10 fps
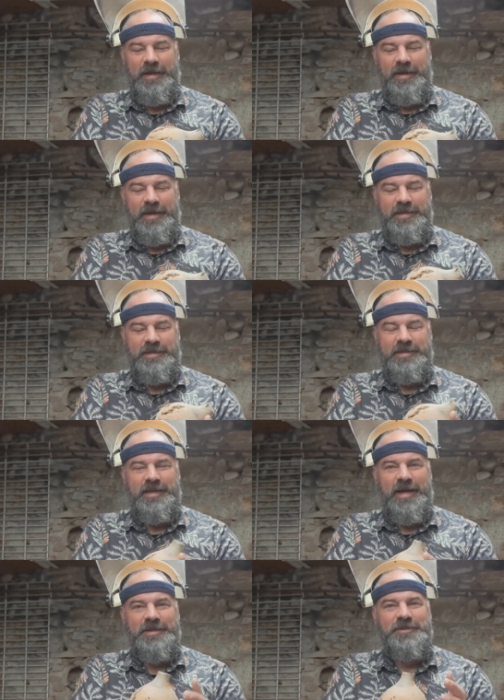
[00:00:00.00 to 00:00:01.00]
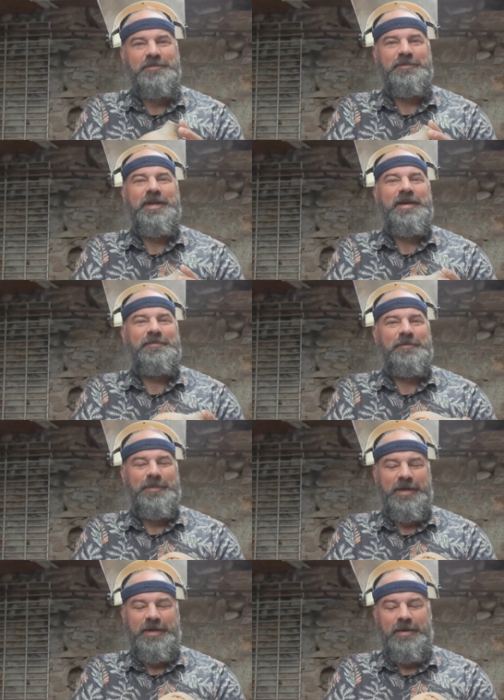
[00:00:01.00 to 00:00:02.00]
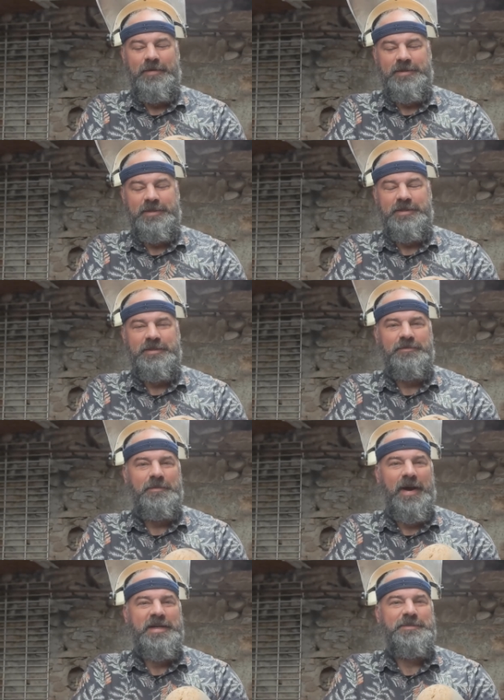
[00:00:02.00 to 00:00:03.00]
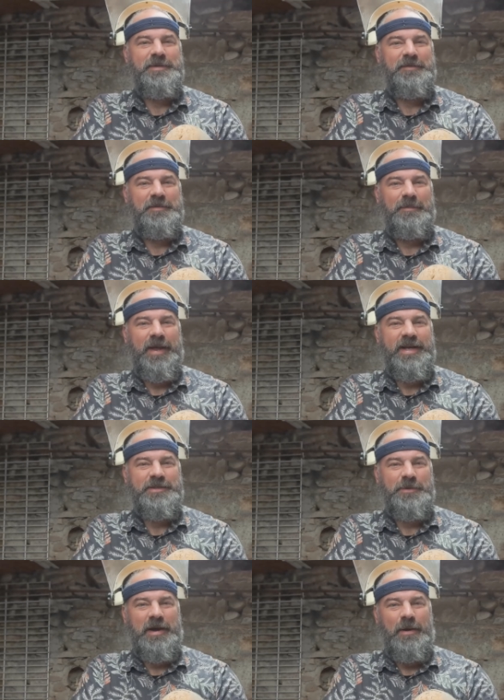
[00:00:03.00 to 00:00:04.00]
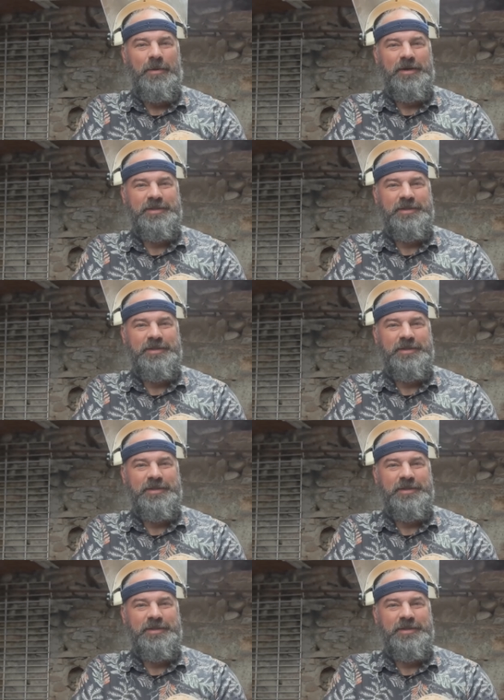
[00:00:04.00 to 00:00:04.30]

it's like a souvenir for me. You know, it reminds me of the place where I was,